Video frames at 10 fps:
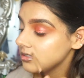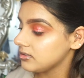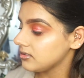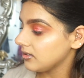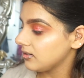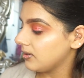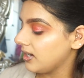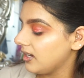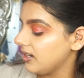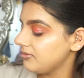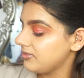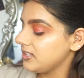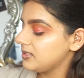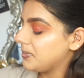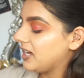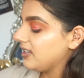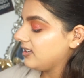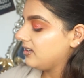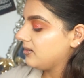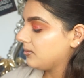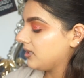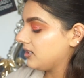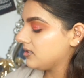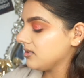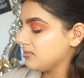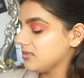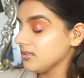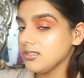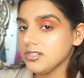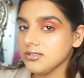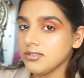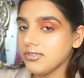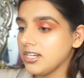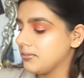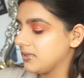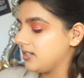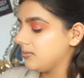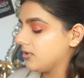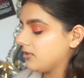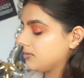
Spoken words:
So I have this palette, which I'm sorry it's not available anymore.